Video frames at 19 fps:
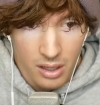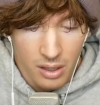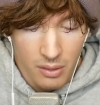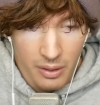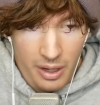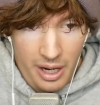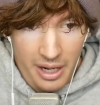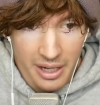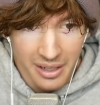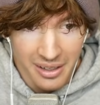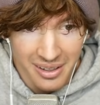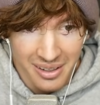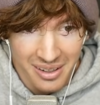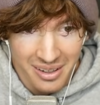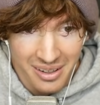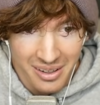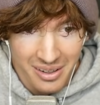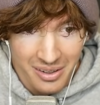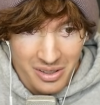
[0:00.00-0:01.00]
All right.
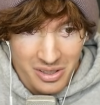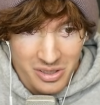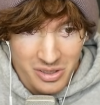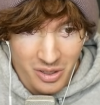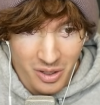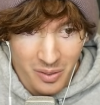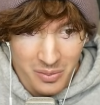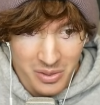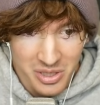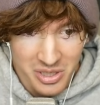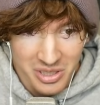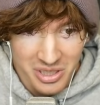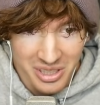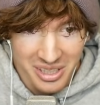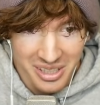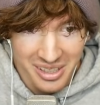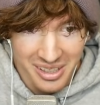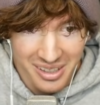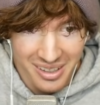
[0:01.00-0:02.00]
So I'm just
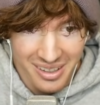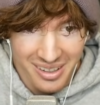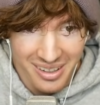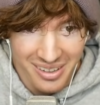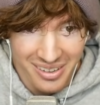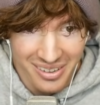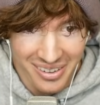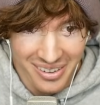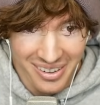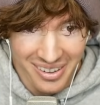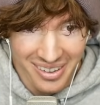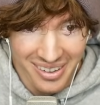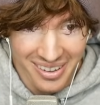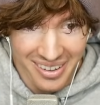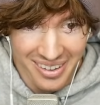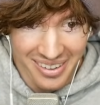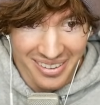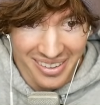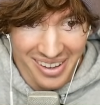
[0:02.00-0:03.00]
gonna.
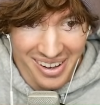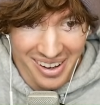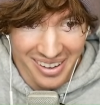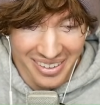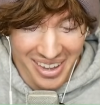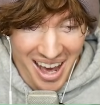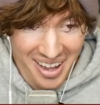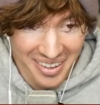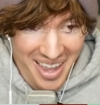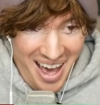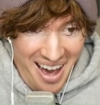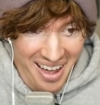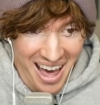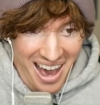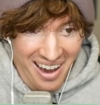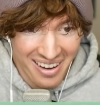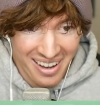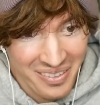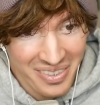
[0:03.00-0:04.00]
Oh
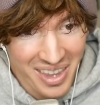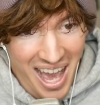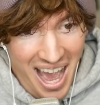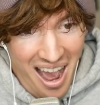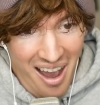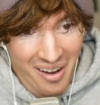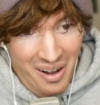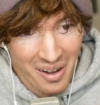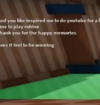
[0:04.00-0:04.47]
no no no